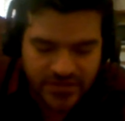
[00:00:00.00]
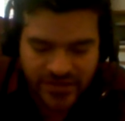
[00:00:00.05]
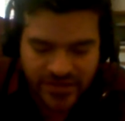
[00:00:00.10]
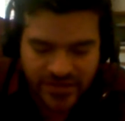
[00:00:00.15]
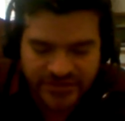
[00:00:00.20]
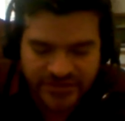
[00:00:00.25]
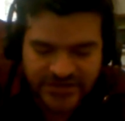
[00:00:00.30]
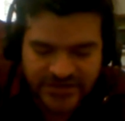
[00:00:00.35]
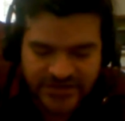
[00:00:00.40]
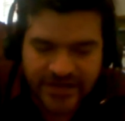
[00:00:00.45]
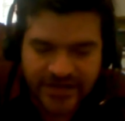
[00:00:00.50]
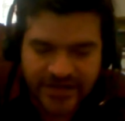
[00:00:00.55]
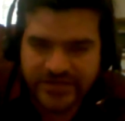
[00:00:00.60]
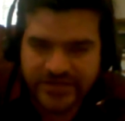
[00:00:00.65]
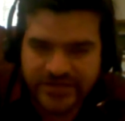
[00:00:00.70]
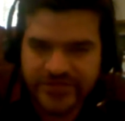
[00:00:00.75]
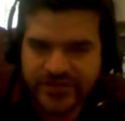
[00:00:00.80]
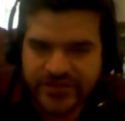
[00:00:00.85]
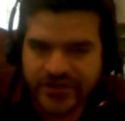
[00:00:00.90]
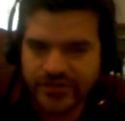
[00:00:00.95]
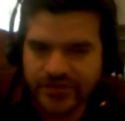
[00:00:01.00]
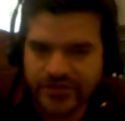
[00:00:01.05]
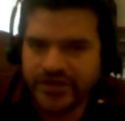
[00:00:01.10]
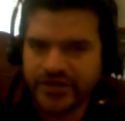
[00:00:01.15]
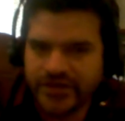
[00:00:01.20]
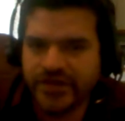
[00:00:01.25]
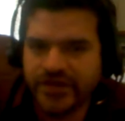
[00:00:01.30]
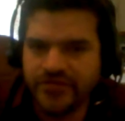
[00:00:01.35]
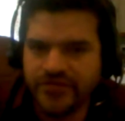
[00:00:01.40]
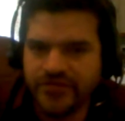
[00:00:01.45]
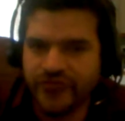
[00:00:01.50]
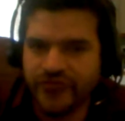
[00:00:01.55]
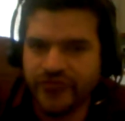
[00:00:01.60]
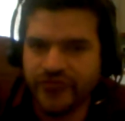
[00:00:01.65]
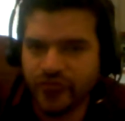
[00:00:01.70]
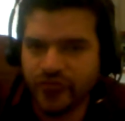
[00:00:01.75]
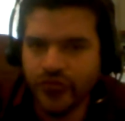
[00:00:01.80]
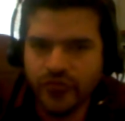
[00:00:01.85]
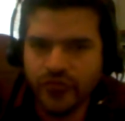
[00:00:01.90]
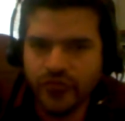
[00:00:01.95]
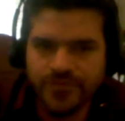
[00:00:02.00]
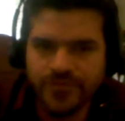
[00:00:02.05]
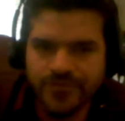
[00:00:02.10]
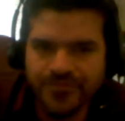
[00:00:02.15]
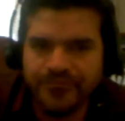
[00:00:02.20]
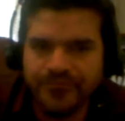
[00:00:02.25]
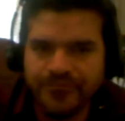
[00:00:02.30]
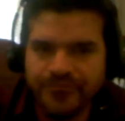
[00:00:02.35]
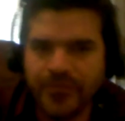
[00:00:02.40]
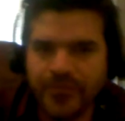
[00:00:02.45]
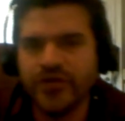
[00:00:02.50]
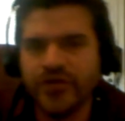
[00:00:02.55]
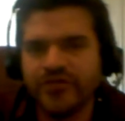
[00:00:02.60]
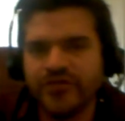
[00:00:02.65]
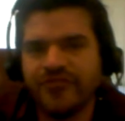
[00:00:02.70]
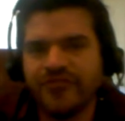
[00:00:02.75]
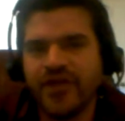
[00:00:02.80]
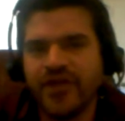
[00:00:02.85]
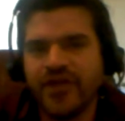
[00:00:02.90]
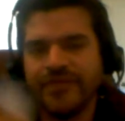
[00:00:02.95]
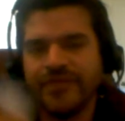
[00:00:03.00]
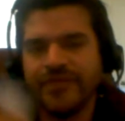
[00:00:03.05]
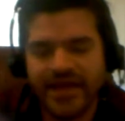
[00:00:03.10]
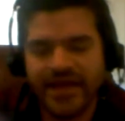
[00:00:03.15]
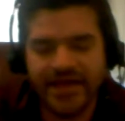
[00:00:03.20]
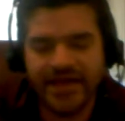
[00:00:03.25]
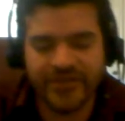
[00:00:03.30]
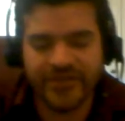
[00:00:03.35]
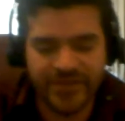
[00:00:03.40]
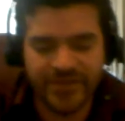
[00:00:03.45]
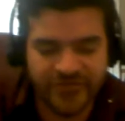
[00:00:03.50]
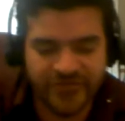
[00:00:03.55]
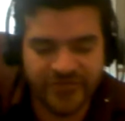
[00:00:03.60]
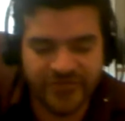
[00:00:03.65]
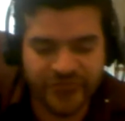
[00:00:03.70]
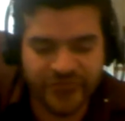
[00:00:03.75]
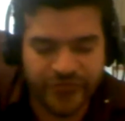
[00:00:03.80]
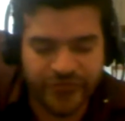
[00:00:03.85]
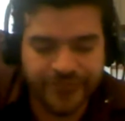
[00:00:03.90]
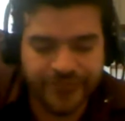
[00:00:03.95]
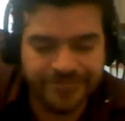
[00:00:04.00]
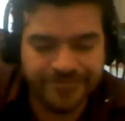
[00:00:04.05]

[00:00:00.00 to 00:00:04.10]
It's not necessarily true, but you can frame it as being true.